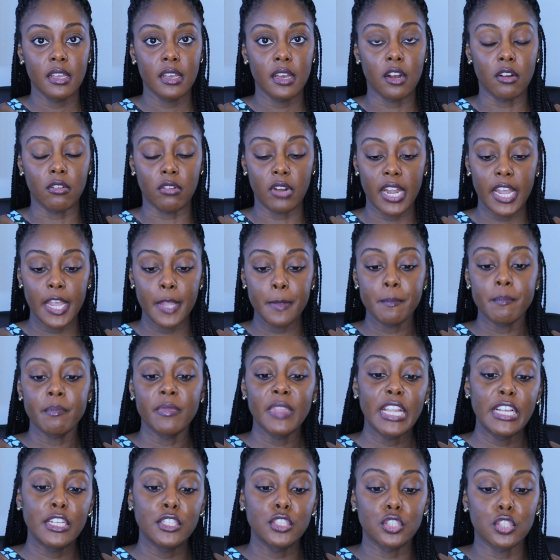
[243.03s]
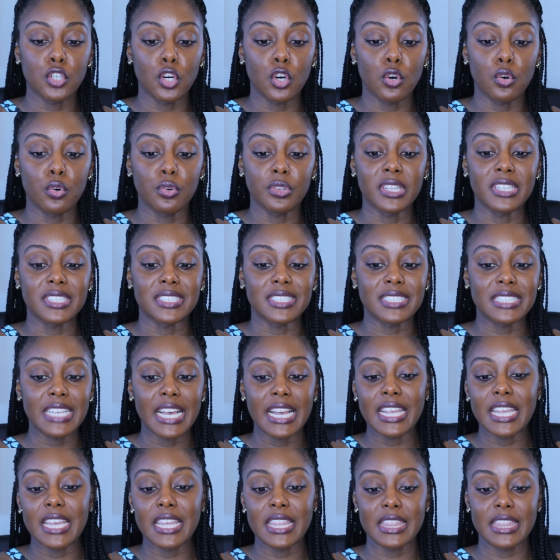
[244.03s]
All right, so the
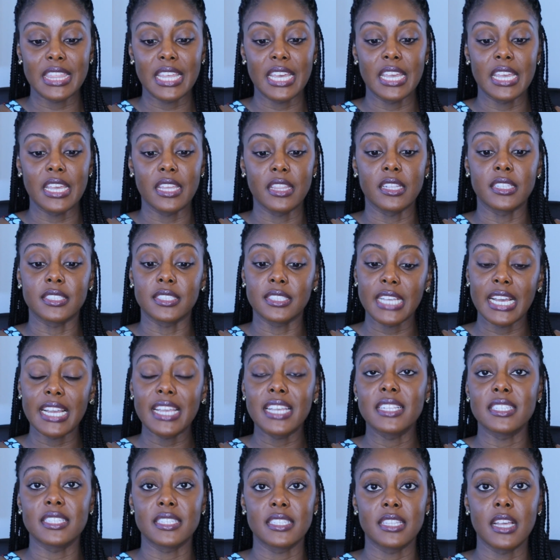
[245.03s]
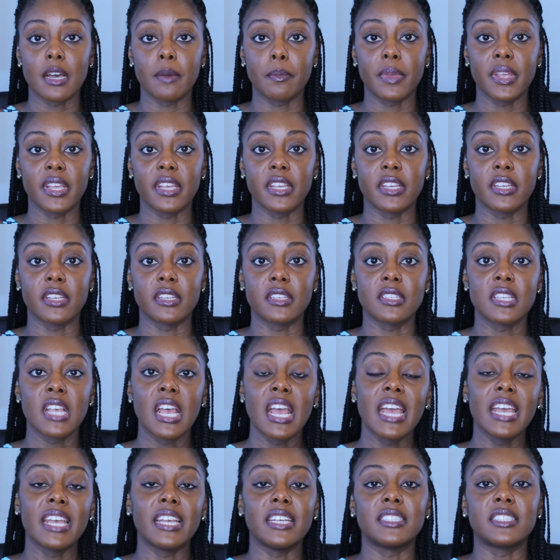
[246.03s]
second thing, the second step is
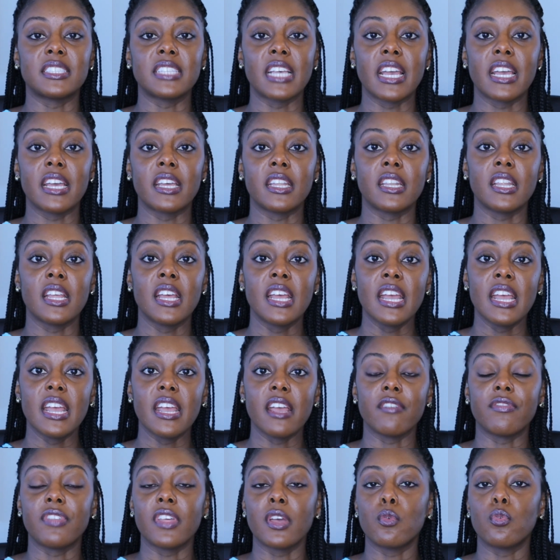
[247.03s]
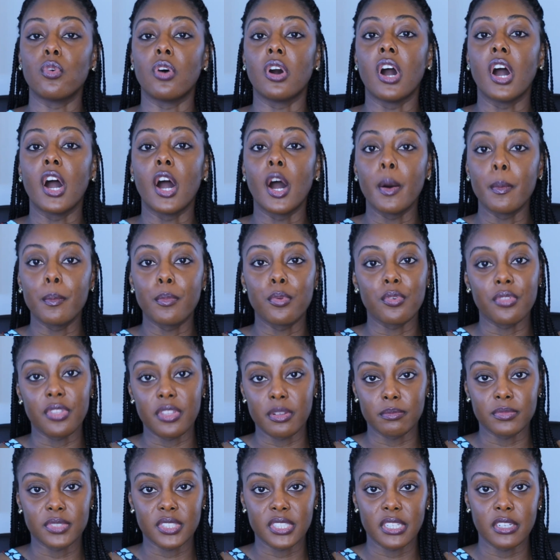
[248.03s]
he's saying if they will humble
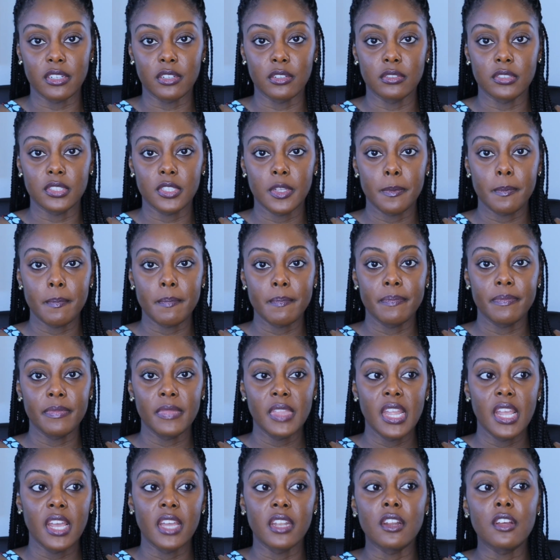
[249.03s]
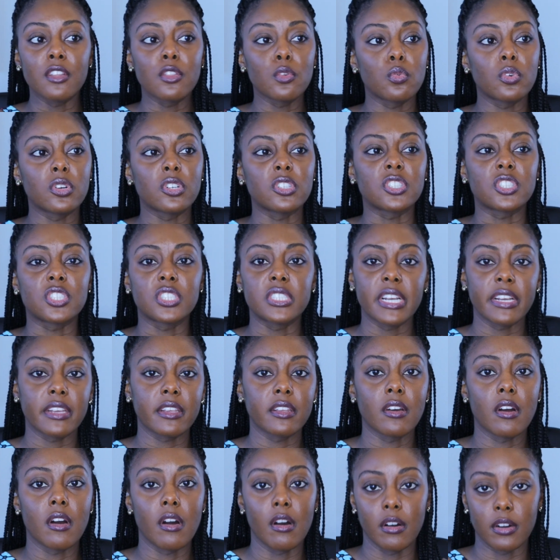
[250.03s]
themselves. In other words, check
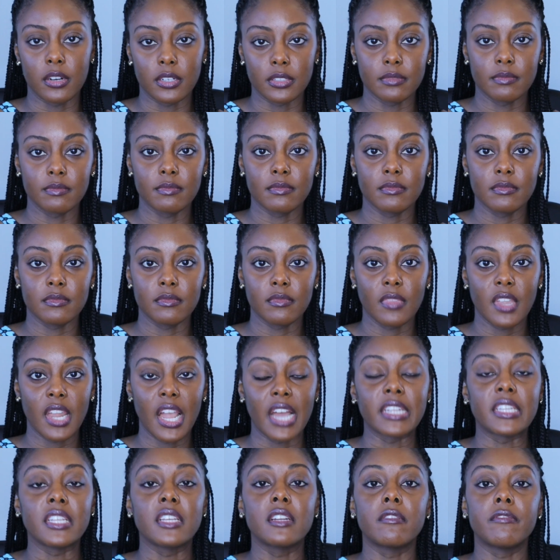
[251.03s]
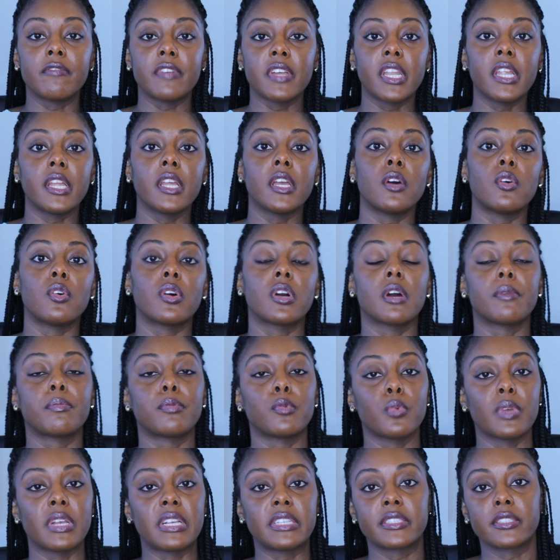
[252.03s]
your heart. I did a video a
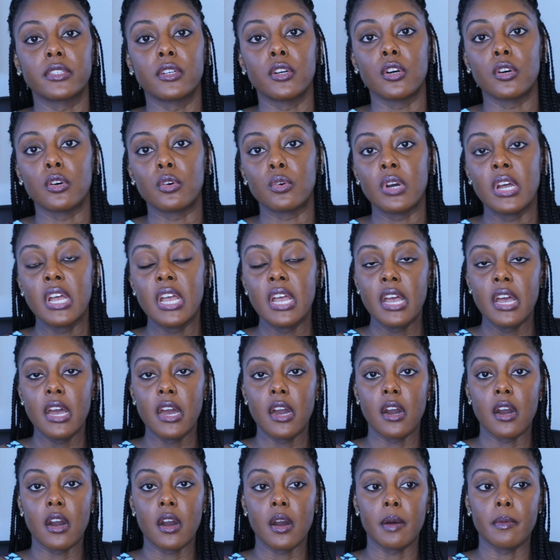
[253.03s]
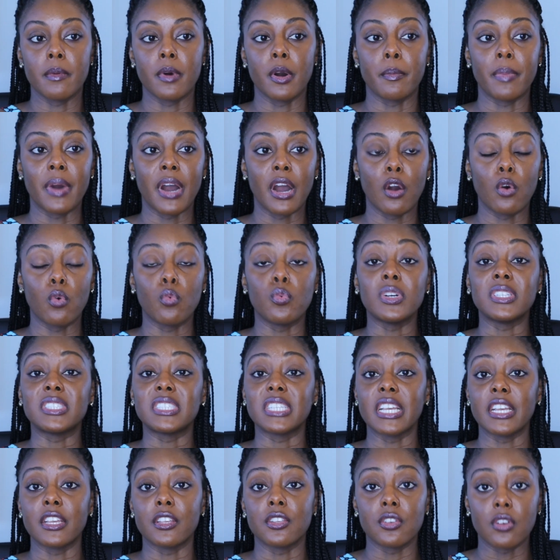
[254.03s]
couple weeks ago um, about what's
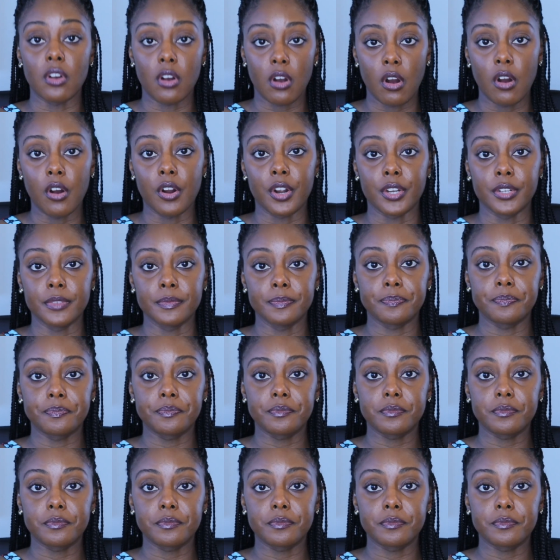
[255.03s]
in your heart.